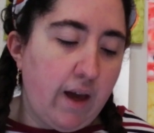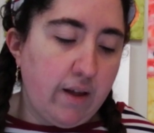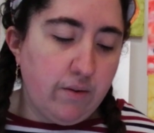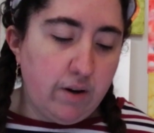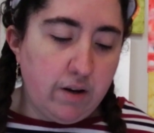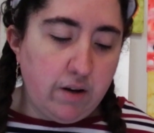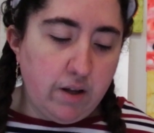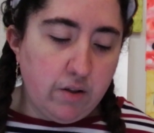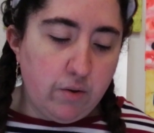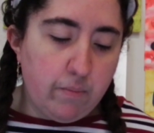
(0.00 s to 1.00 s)
I do not
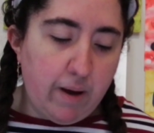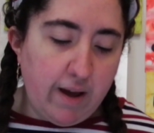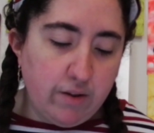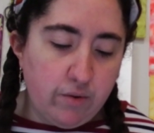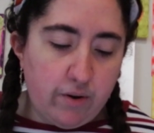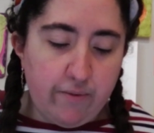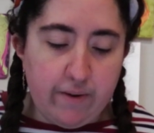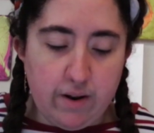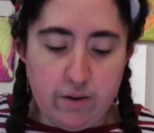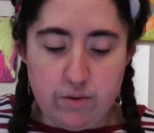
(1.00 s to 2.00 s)
need to bind to a
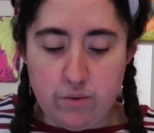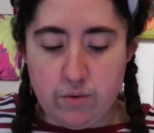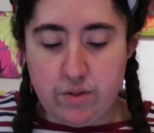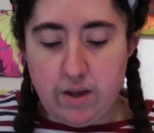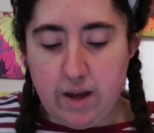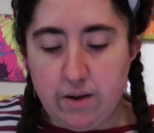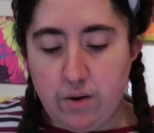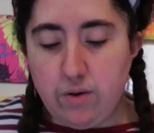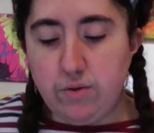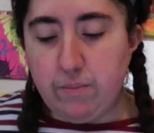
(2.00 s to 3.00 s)
fellow to see and
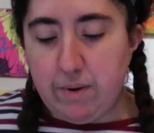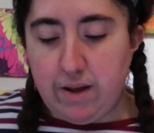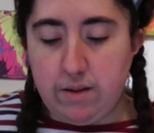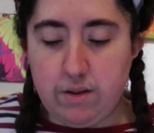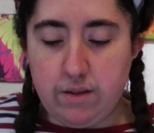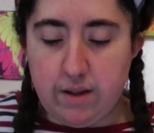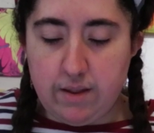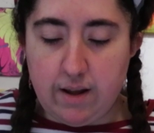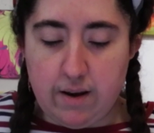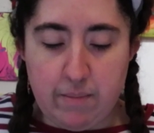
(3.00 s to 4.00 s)
go to places, said
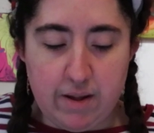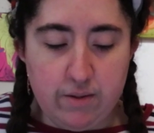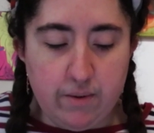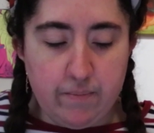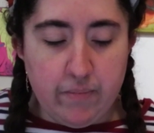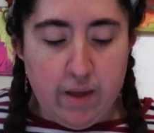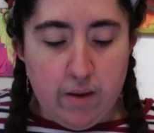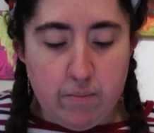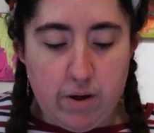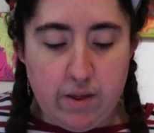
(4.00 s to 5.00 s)
the elemental.
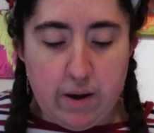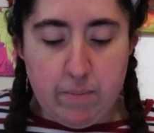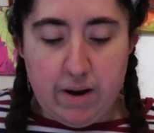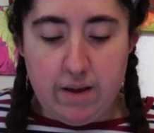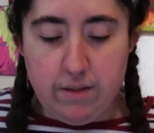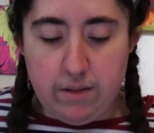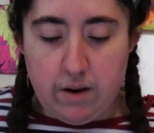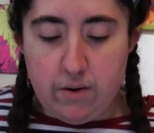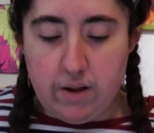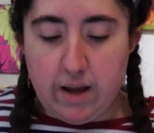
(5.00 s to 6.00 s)
But there are places
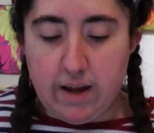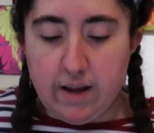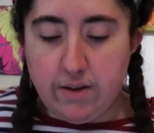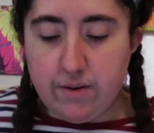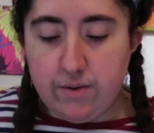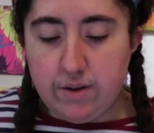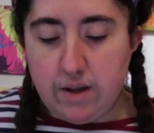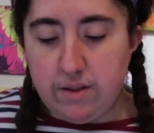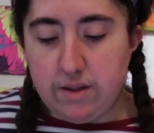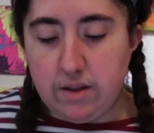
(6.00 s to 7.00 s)
that only I can go,
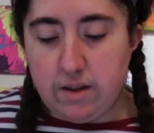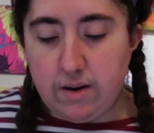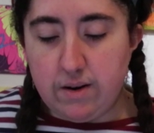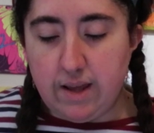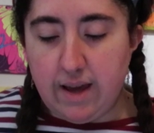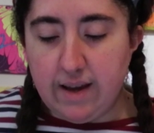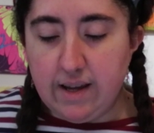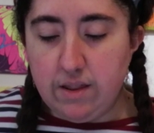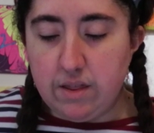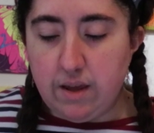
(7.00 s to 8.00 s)
and things that only I
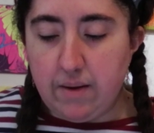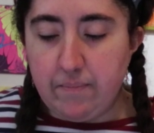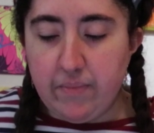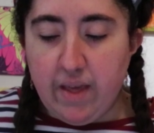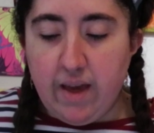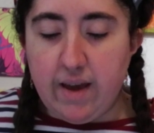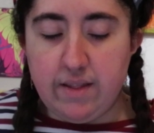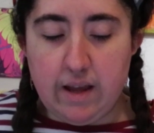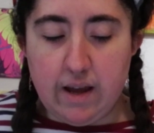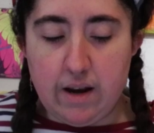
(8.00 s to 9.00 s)
can see,
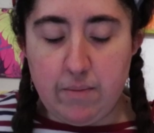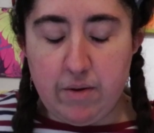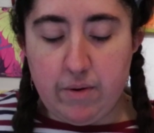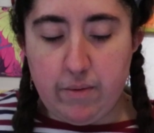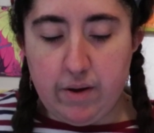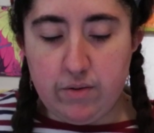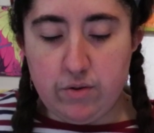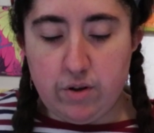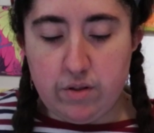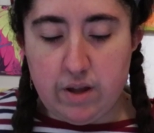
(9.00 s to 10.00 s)
and they cannot be revealed
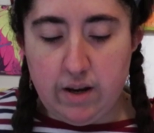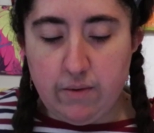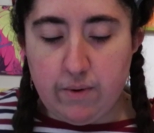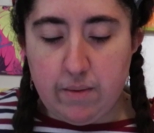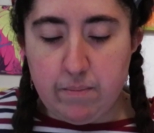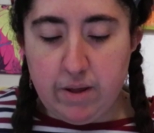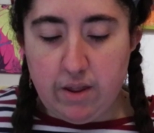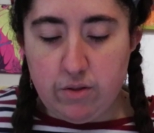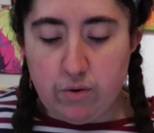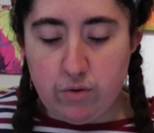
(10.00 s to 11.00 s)
to just anyone. Be
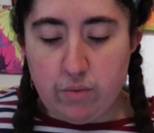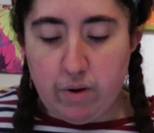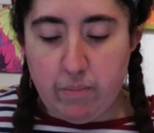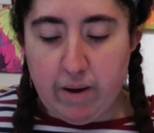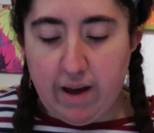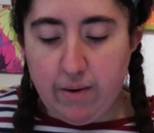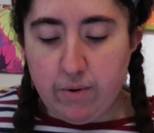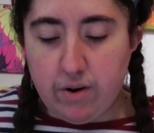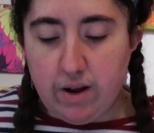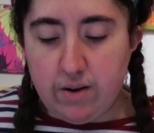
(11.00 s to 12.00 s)
the source of my power,
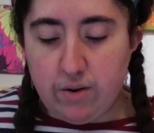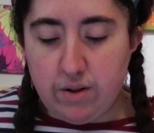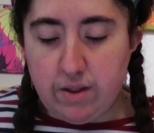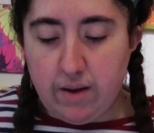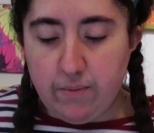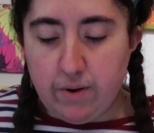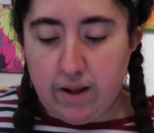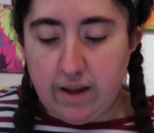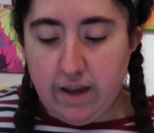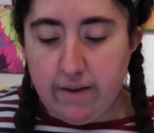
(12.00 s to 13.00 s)
and only then will
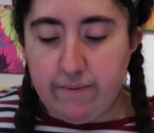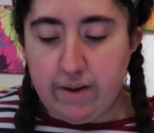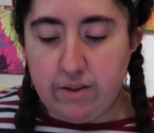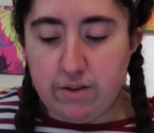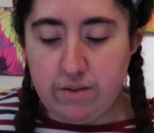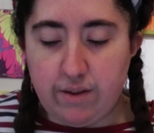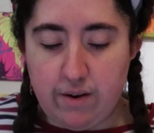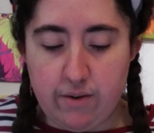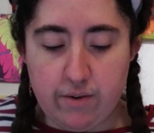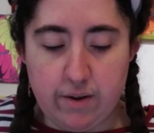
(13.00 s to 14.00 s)
I give, insisted
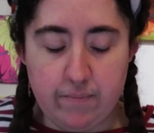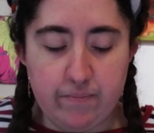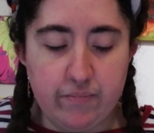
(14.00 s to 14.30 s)
Loki.